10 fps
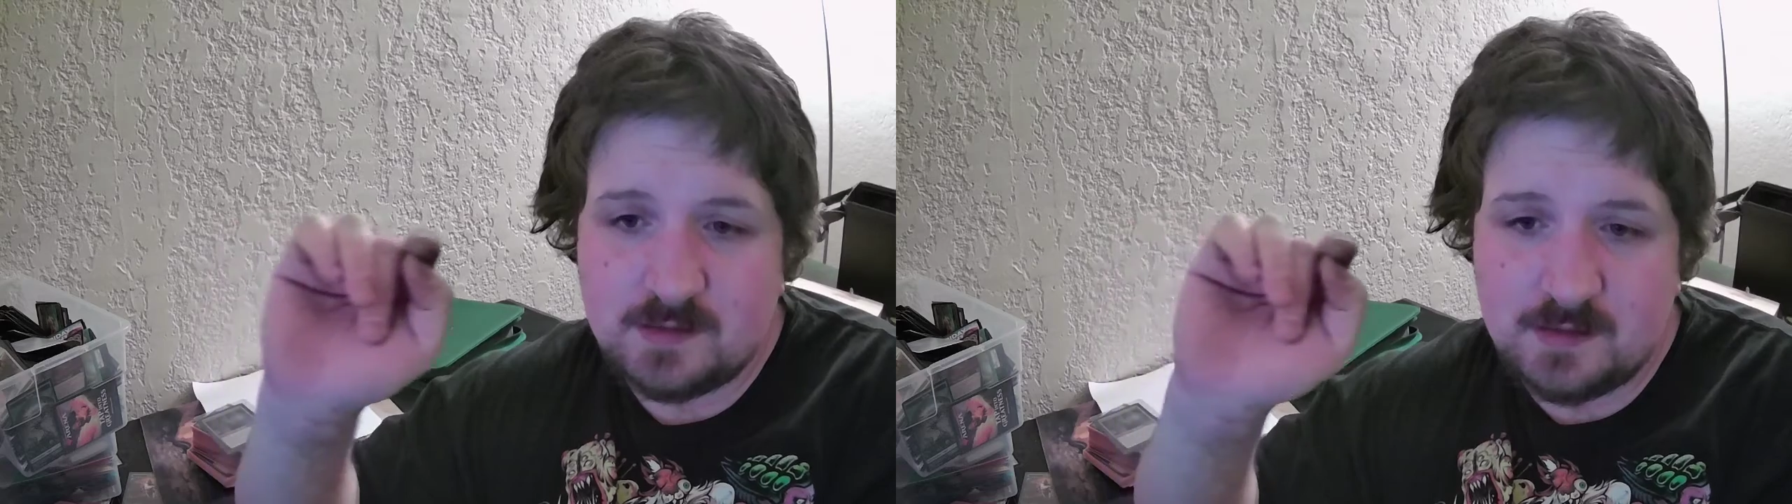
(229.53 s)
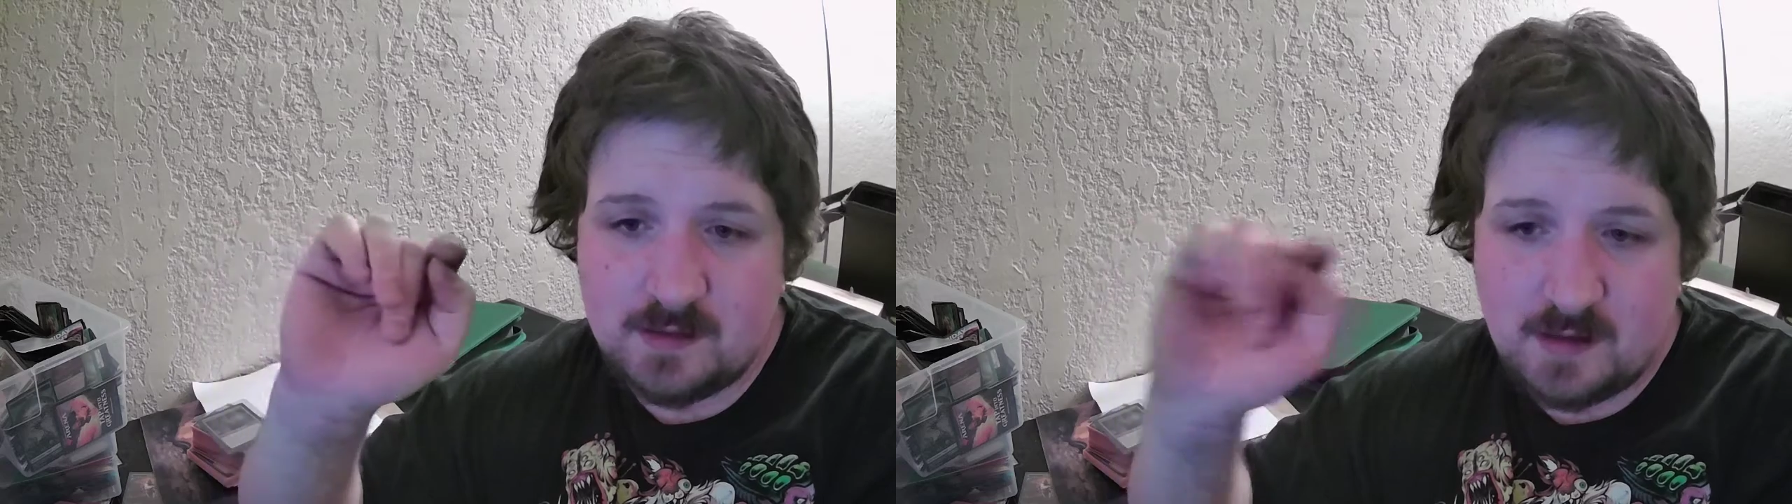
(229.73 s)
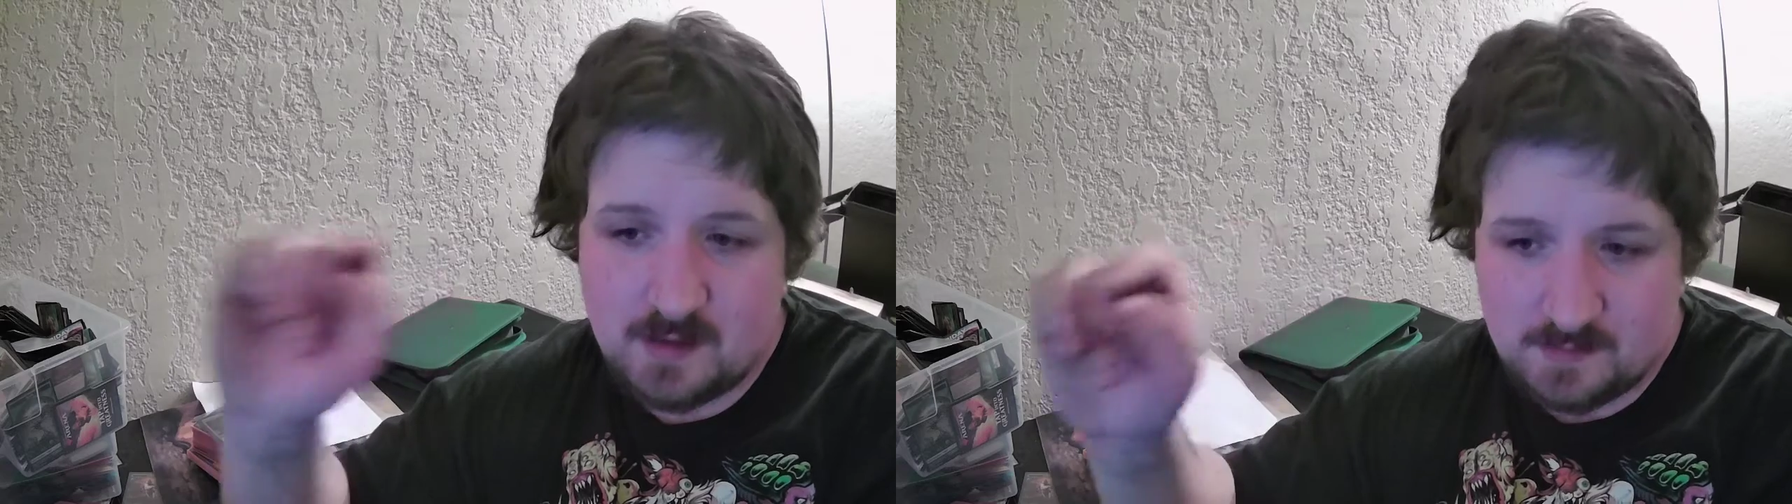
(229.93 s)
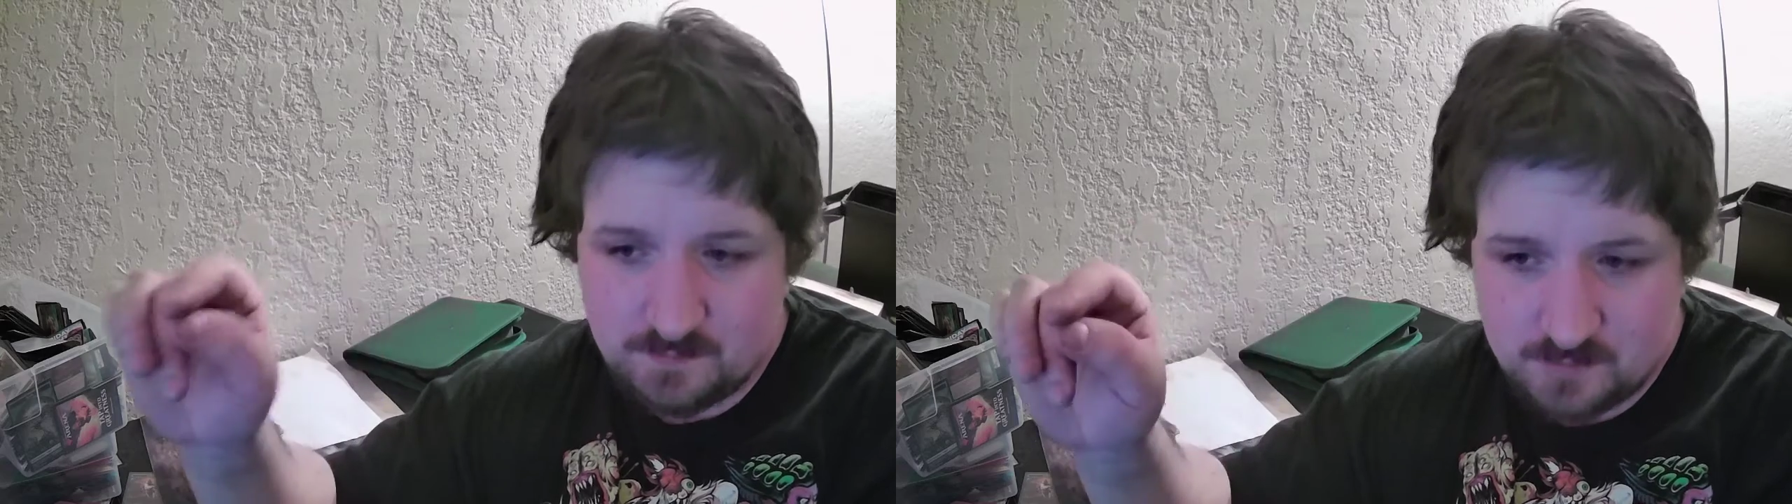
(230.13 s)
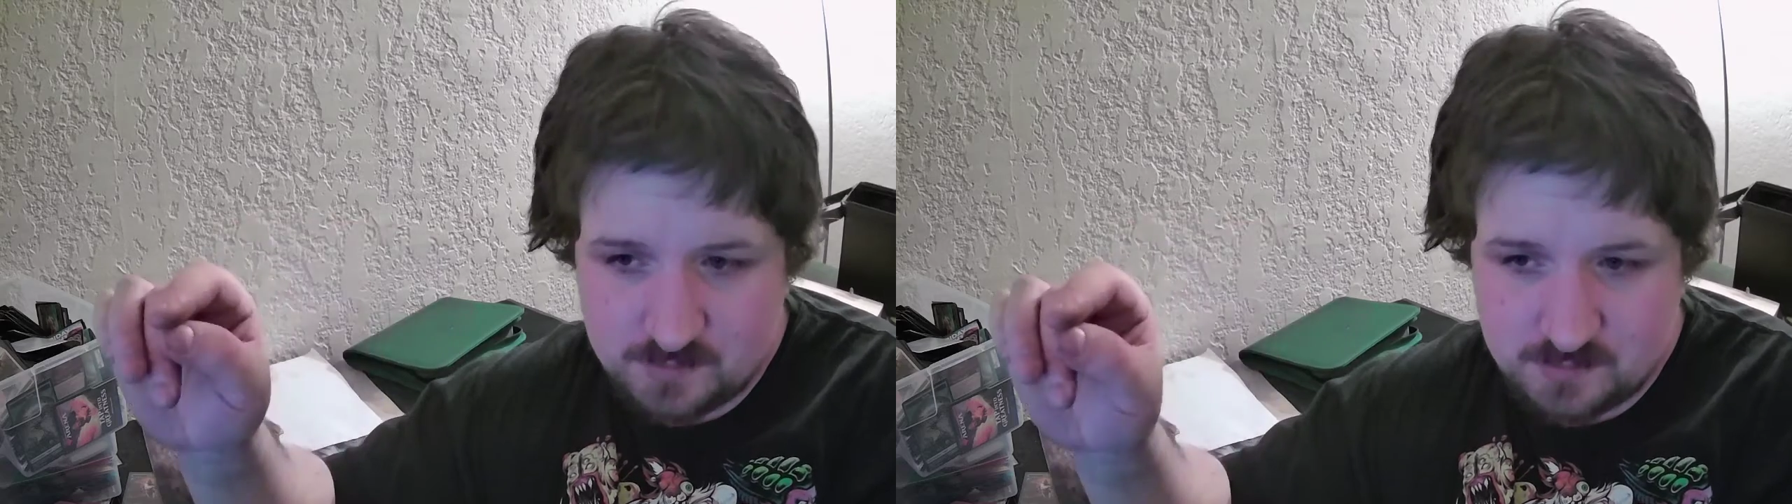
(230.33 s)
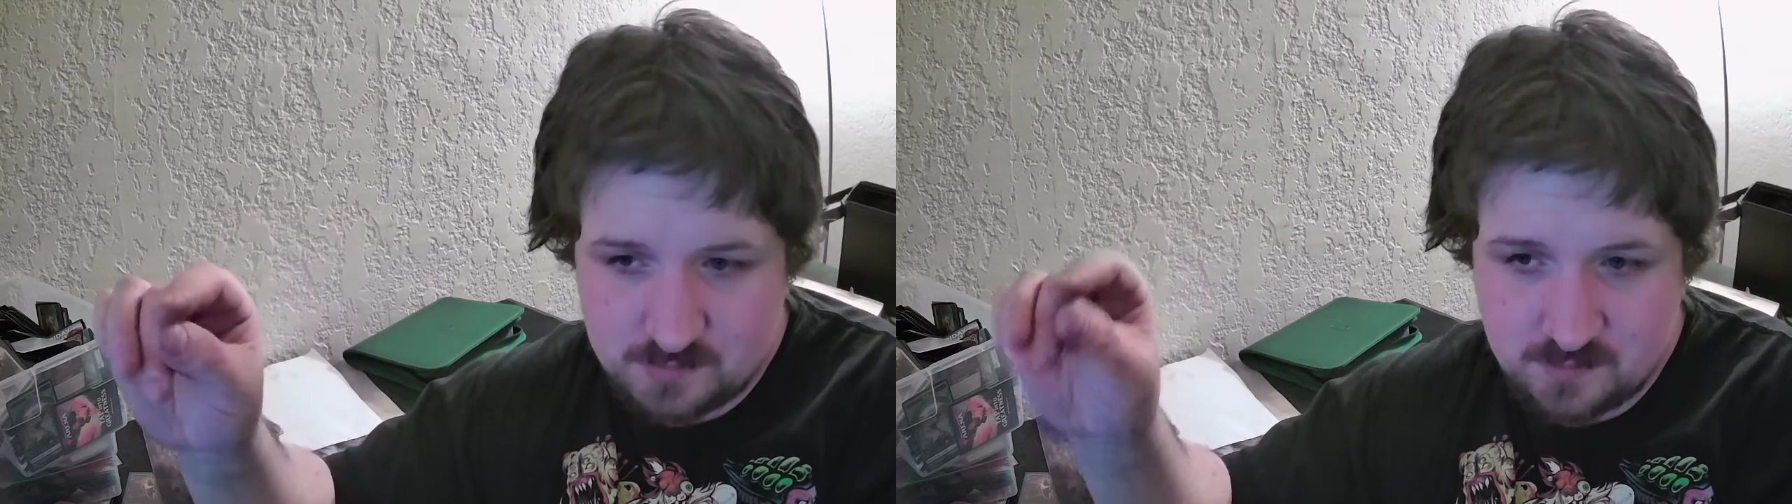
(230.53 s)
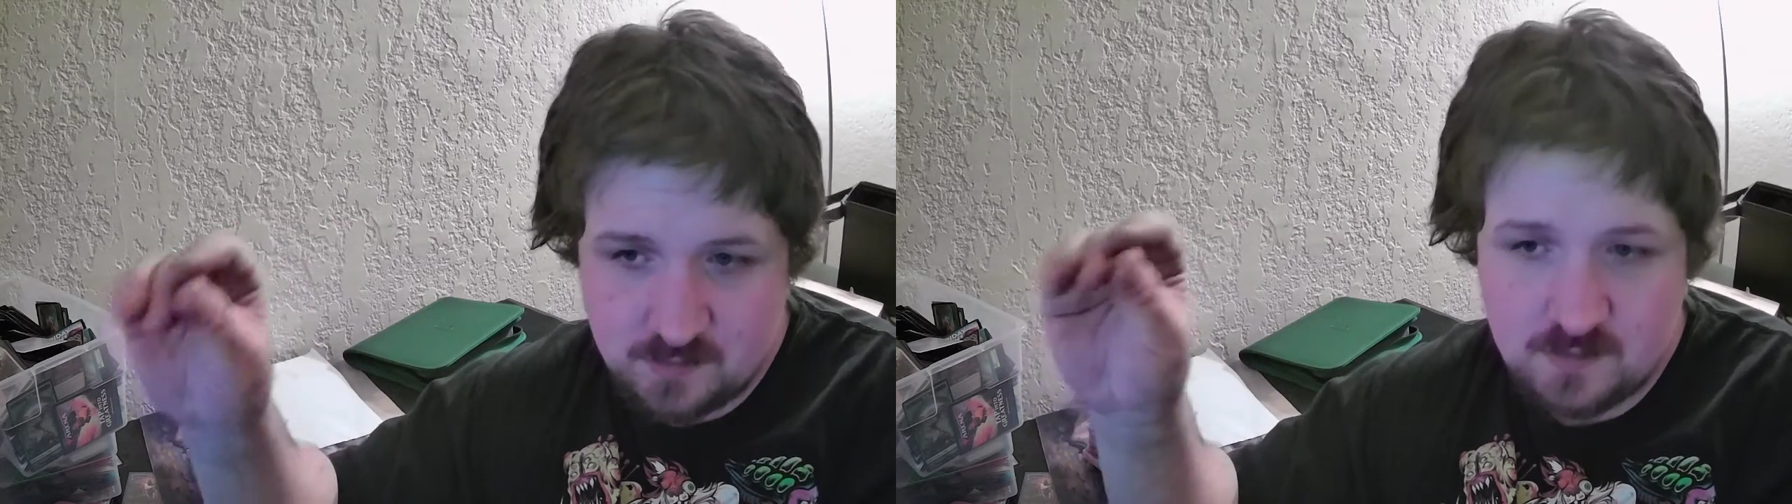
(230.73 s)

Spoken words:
League cut version